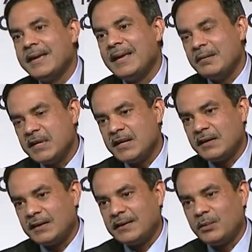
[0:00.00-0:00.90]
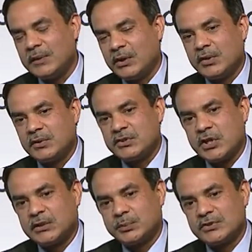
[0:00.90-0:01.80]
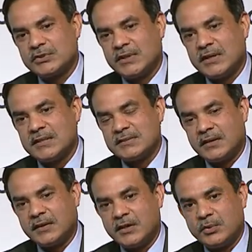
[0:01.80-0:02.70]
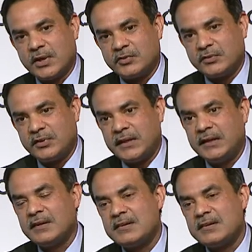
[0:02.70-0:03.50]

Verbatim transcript: Immediately, when the charge was started in 2003,